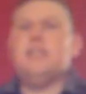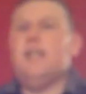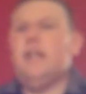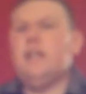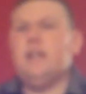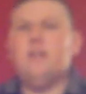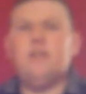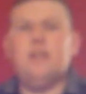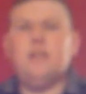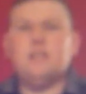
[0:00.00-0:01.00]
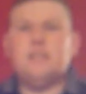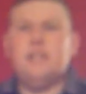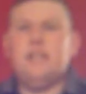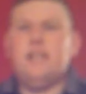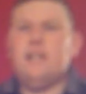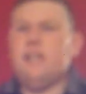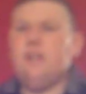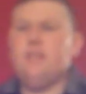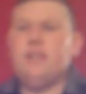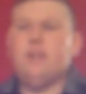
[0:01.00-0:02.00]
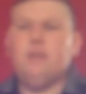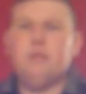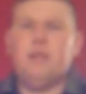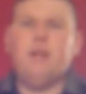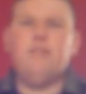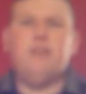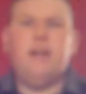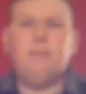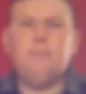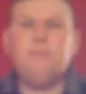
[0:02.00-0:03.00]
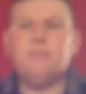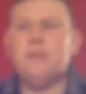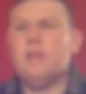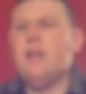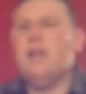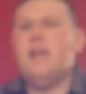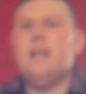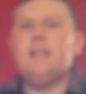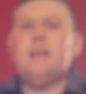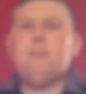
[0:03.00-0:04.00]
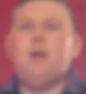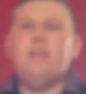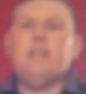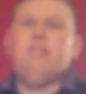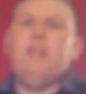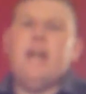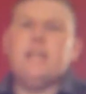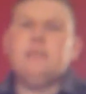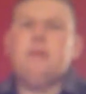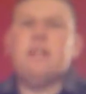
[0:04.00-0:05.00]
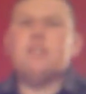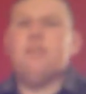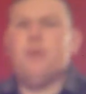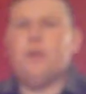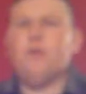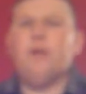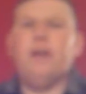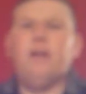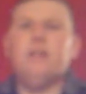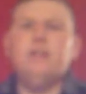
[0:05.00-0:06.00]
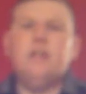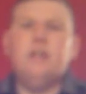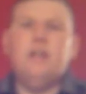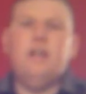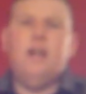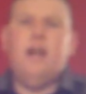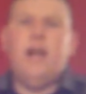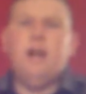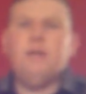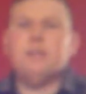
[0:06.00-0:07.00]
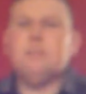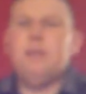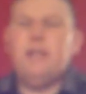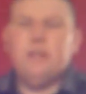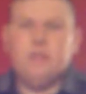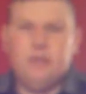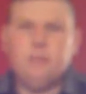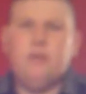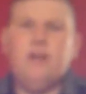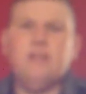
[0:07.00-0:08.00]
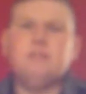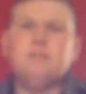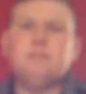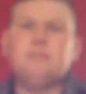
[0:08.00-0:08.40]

Sting and The Undertaker go in the Hall of Fame. They both had the last match of their career at WrestleMania 31.